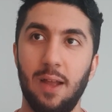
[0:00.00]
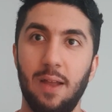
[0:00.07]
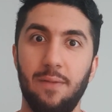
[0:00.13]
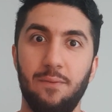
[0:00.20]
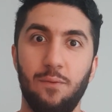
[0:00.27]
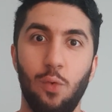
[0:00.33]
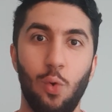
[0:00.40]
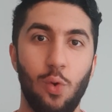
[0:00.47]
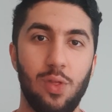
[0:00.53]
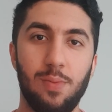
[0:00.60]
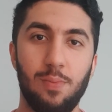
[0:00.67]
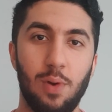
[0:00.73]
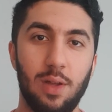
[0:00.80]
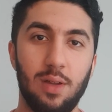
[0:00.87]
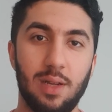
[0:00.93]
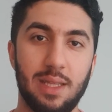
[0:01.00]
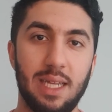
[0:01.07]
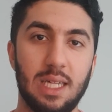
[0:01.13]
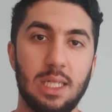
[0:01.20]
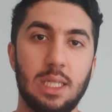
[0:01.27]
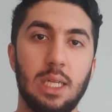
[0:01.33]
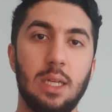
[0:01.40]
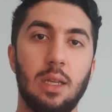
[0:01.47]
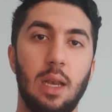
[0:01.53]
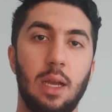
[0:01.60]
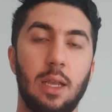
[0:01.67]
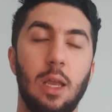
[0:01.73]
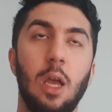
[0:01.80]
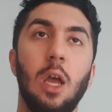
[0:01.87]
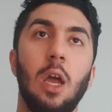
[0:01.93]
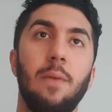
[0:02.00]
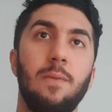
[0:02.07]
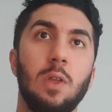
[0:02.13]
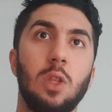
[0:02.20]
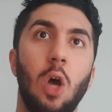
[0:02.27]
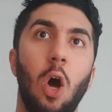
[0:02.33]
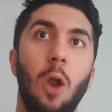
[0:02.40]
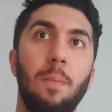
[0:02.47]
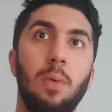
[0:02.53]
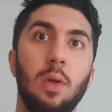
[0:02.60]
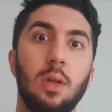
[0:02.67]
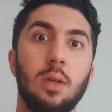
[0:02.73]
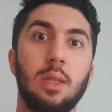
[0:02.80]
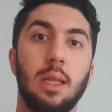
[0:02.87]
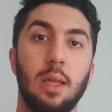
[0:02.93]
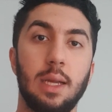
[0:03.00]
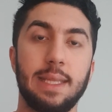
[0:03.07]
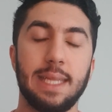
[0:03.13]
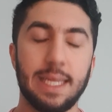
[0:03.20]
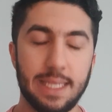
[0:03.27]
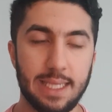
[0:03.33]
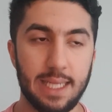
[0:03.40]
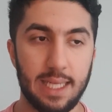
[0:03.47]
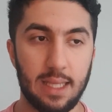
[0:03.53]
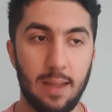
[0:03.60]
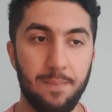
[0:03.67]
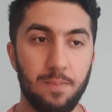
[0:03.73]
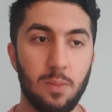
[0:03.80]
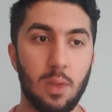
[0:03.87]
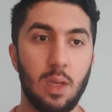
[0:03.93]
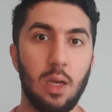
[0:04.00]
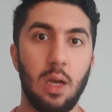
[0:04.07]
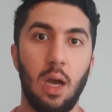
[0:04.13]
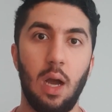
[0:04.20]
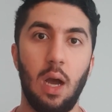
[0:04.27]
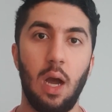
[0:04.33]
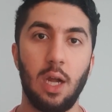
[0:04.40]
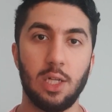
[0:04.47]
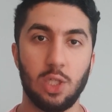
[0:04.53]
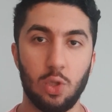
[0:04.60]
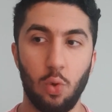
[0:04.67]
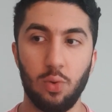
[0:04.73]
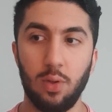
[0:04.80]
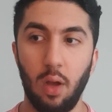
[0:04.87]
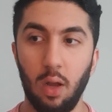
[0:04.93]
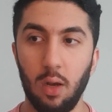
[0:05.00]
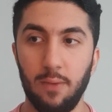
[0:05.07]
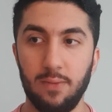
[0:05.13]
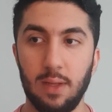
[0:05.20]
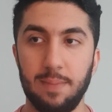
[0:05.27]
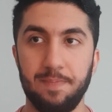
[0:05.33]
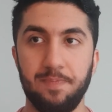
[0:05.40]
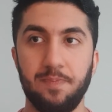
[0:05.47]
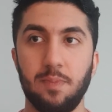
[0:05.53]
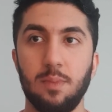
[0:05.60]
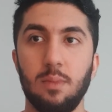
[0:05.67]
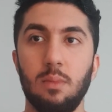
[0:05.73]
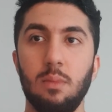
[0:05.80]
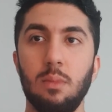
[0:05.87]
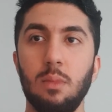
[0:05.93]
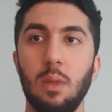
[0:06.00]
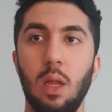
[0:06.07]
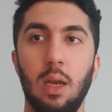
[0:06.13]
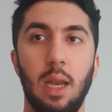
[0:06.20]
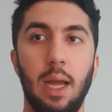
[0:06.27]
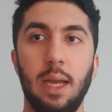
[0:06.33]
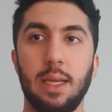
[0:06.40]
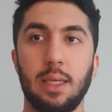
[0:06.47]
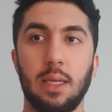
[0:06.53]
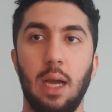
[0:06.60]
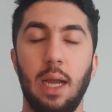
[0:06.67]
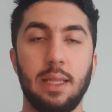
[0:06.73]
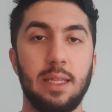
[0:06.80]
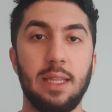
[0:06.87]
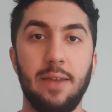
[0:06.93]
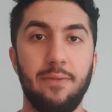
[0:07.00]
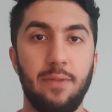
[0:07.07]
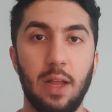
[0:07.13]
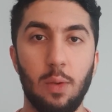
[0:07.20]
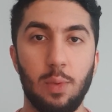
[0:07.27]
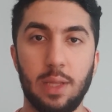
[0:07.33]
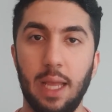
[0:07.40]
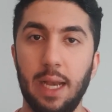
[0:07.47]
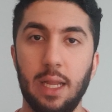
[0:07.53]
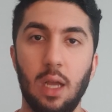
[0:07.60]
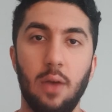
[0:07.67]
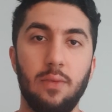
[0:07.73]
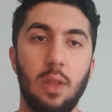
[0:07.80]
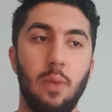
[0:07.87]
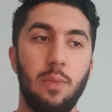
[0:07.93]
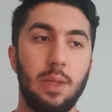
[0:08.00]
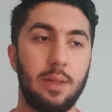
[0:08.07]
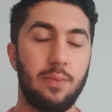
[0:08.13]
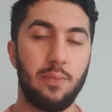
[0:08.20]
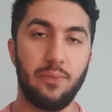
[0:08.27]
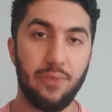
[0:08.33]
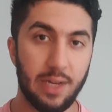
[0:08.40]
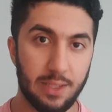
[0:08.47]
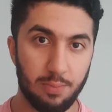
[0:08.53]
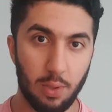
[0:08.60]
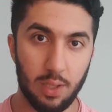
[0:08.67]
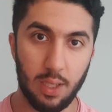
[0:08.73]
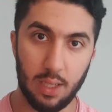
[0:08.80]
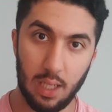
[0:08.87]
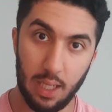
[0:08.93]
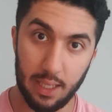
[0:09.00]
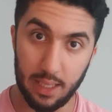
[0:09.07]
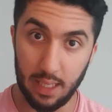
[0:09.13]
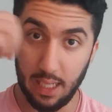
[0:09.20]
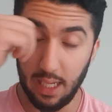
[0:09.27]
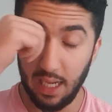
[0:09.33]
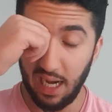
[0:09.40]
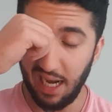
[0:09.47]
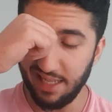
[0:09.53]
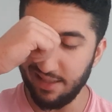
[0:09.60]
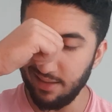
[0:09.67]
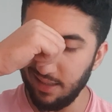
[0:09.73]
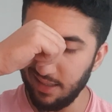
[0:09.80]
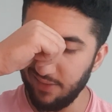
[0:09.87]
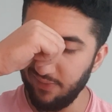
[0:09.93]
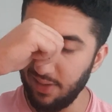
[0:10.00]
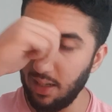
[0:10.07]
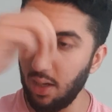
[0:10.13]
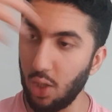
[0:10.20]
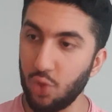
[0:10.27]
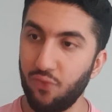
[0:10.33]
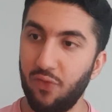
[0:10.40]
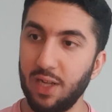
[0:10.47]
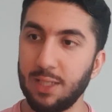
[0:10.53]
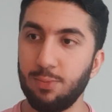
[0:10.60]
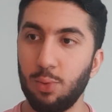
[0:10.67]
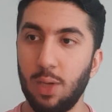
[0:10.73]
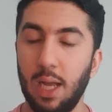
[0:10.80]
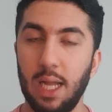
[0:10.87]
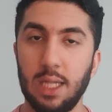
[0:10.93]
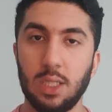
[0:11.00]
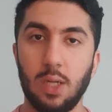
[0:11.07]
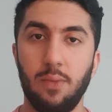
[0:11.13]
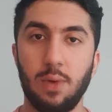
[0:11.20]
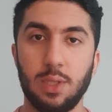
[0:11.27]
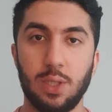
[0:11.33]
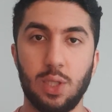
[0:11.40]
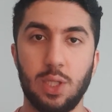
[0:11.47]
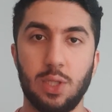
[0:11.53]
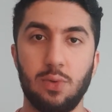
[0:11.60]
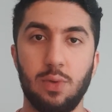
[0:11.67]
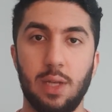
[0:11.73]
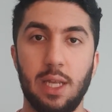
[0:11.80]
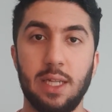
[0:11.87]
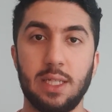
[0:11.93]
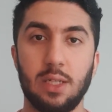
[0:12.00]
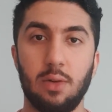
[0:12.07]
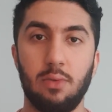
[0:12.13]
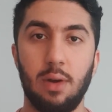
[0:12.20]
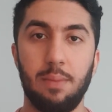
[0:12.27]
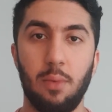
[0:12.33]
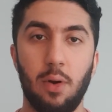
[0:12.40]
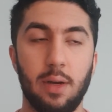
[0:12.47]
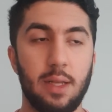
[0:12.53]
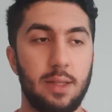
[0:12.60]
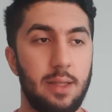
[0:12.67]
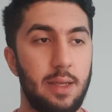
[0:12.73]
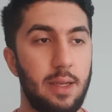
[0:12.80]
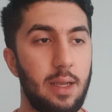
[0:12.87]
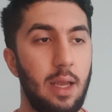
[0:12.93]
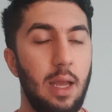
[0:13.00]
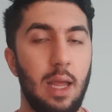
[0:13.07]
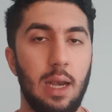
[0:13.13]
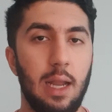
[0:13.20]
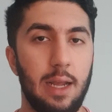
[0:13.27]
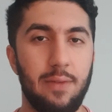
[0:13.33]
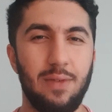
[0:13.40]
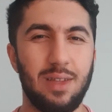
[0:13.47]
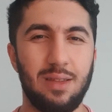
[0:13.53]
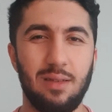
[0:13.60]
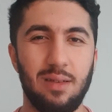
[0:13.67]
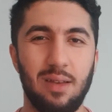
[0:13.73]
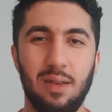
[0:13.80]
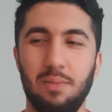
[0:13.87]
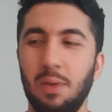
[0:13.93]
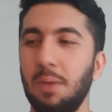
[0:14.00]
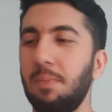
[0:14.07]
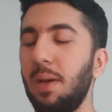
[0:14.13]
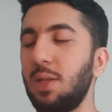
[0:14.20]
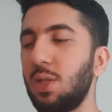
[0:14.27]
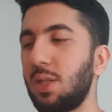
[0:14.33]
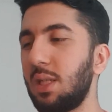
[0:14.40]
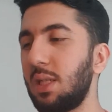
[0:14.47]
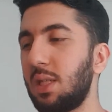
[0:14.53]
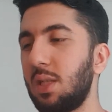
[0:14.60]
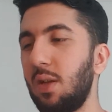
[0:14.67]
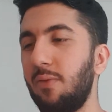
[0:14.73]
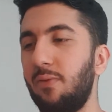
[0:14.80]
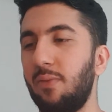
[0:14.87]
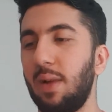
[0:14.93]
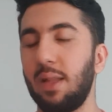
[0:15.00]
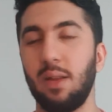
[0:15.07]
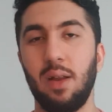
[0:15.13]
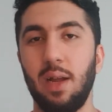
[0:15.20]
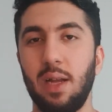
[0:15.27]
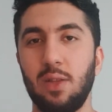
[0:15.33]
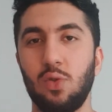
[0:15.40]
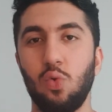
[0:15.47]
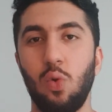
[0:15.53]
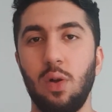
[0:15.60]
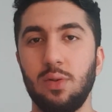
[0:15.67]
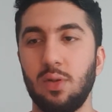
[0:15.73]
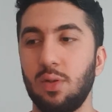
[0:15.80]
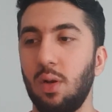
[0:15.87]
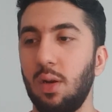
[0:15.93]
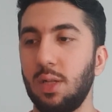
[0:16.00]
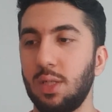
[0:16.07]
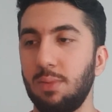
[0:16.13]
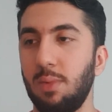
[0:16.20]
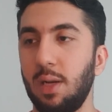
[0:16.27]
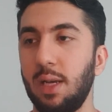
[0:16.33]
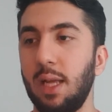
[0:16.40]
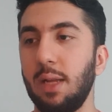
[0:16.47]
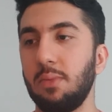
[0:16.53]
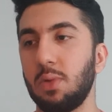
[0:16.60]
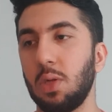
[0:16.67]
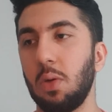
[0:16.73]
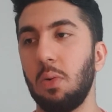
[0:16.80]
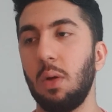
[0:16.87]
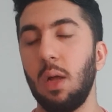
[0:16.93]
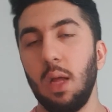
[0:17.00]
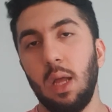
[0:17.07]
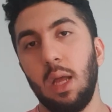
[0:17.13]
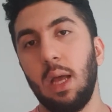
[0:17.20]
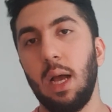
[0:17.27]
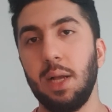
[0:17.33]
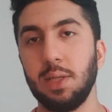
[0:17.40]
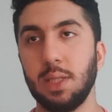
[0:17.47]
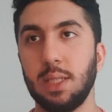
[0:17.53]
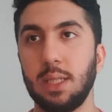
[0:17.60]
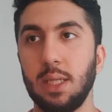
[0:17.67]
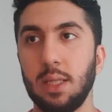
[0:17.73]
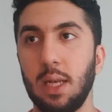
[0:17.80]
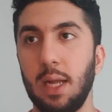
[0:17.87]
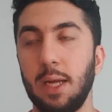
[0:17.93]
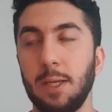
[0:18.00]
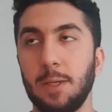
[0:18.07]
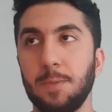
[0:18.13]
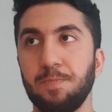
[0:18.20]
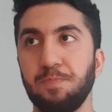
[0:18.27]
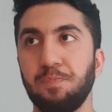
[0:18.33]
fourth product testing. Like with all product that I tested, I sold all of them. Like I didn't fail with any of them. With first product, like I didn't even launch Facebook ads. I was just doing Instagram marketing, like with meme pages and stuff. And I had $200 in my name, so I just did like